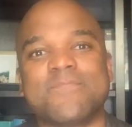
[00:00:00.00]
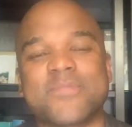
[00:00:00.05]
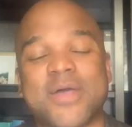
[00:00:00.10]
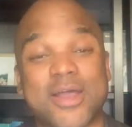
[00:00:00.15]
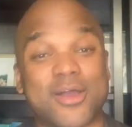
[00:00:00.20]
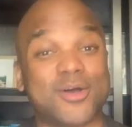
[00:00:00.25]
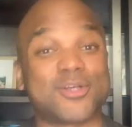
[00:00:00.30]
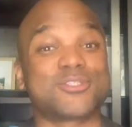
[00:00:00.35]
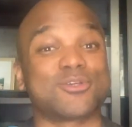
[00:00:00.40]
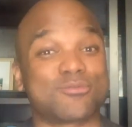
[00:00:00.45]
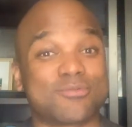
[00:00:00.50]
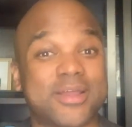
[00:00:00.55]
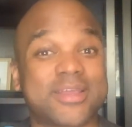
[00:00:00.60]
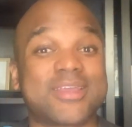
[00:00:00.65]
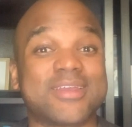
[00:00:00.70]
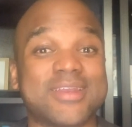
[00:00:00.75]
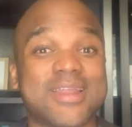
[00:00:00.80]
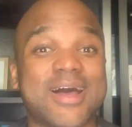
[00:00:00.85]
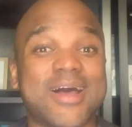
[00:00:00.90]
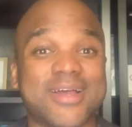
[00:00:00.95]
I also
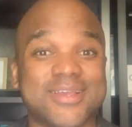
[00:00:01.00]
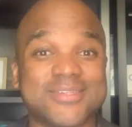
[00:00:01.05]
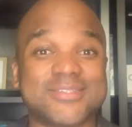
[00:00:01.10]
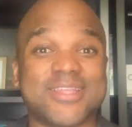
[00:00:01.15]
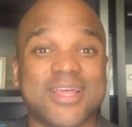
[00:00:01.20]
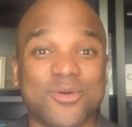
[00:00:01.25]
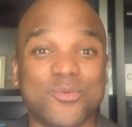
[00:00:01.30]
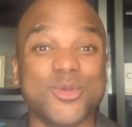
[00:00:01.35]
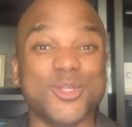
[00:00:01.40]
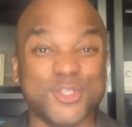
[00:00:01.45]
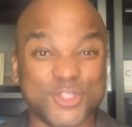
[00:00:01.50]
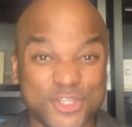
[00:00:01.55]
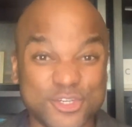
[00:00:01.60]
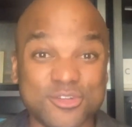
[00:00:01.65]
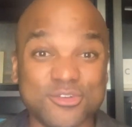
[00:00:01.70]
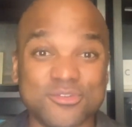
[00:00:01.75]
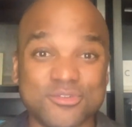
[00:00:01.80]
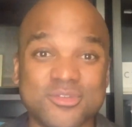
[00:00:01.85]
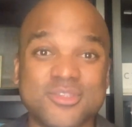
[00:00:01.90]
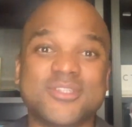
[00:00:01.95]
recognize that we
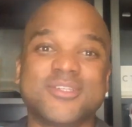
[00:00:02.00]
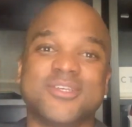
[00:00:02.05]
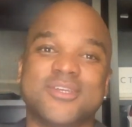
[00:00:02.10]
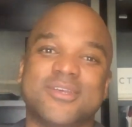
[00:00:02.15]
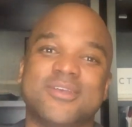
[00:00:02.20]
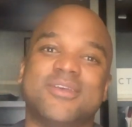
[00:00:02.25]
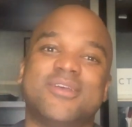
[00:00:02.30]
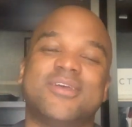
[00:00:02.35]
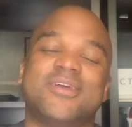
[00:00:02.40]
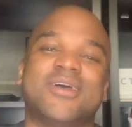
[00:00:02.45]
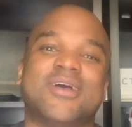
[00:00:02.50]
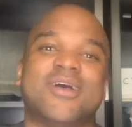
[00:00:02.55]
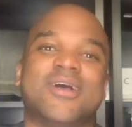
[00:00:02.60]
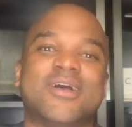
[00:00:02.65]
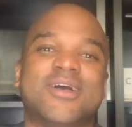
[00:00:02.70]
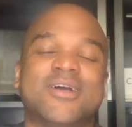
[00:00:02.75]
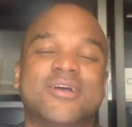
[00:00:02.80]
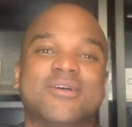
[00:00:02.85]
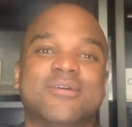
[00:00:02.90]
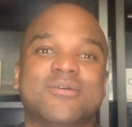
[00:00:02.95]
choose
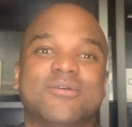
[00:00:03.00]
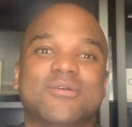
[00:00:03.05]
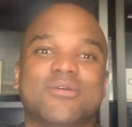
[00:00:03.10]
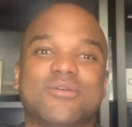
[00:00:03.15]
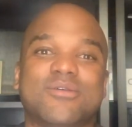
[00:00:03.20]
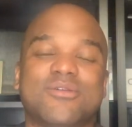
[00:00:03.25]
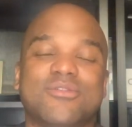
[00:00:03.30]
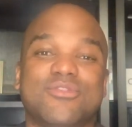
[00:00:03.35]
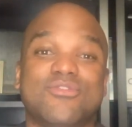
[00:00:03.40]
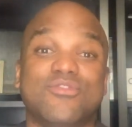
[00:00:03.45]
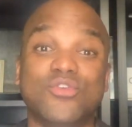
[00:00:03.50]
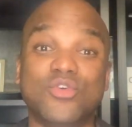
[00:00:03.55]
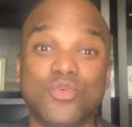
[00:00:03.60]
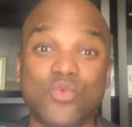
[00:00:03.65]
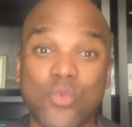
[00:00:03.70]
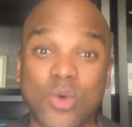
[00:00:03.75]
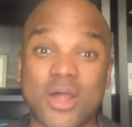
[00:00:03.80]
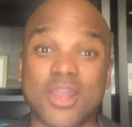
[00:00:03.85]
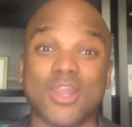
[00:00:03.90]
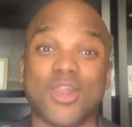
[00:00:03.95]
uh, through
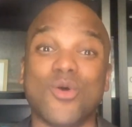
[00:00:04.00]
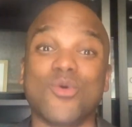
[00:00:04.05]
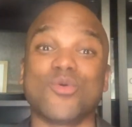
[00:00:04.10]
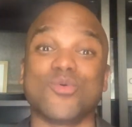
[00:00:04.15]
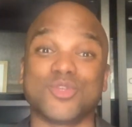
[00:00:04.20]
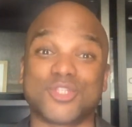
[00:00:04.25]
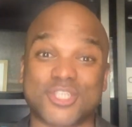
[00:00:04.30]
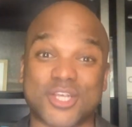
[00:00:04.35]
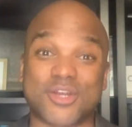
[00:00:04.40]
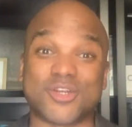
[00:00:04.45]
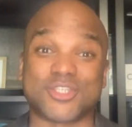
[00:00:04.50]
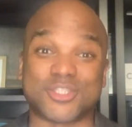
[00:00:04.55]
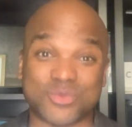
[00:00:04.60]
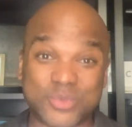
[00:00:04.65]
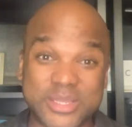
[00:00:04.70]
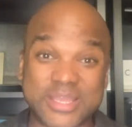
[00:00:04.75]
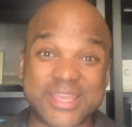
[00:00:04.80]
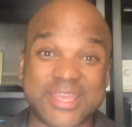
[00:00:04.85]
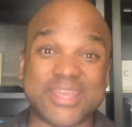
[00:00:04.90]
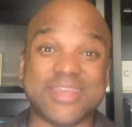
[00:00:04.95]
what local church
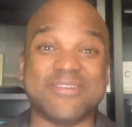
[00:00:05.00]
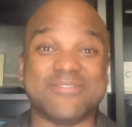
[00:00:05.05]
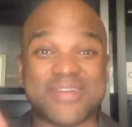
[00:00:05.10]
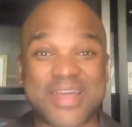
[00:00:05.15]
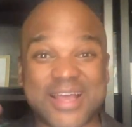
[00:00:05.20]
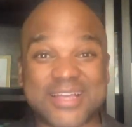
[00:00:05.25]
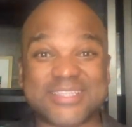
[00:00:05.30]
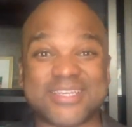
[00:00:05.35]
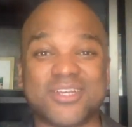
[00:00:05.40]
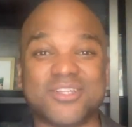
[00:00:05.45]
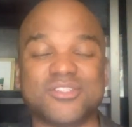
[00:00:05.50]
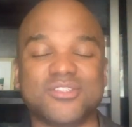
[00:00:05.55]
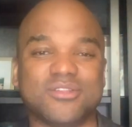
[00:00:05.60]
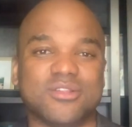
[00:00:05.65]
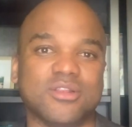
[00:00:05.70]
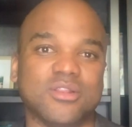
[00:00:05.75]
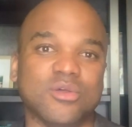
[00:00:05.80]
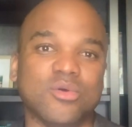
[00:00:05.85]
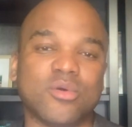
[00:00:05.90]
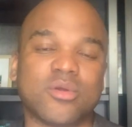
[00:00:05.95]
we give as unto the
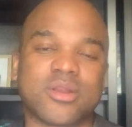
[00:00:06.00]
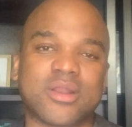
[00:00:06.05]
Lord.